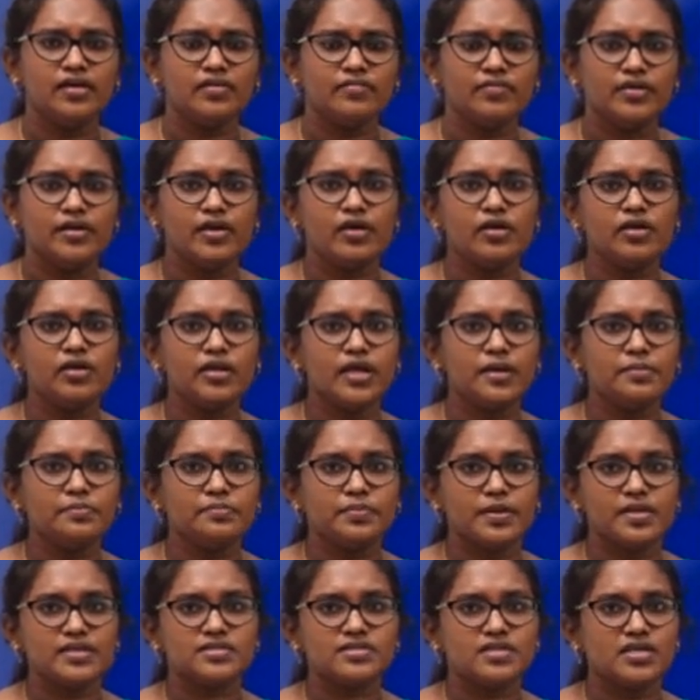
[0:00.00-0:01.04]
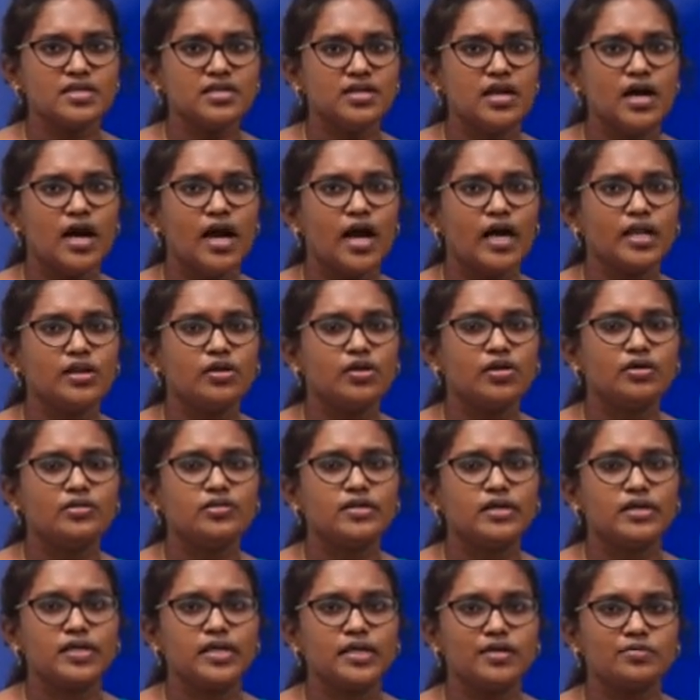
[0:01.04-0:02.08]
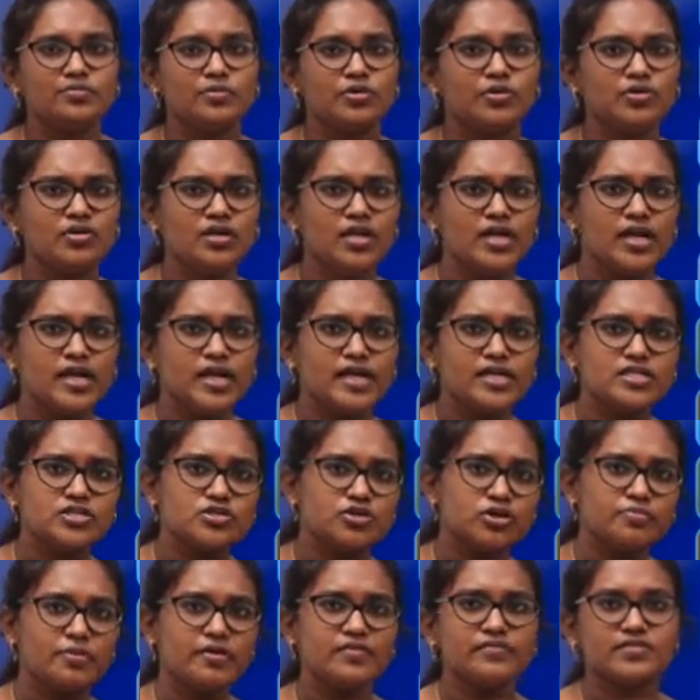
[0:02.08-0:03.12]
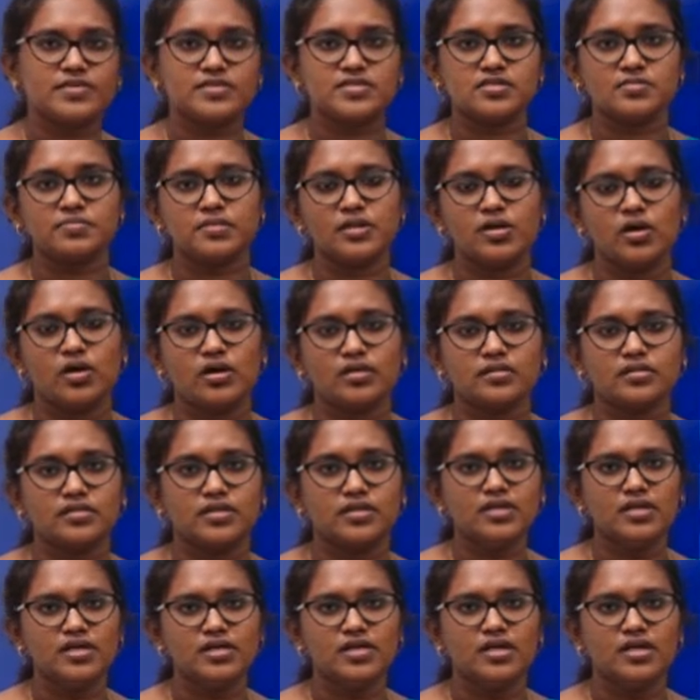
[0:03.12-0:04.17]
Whenever I am pressing hello on the keyboard, it should be visible on the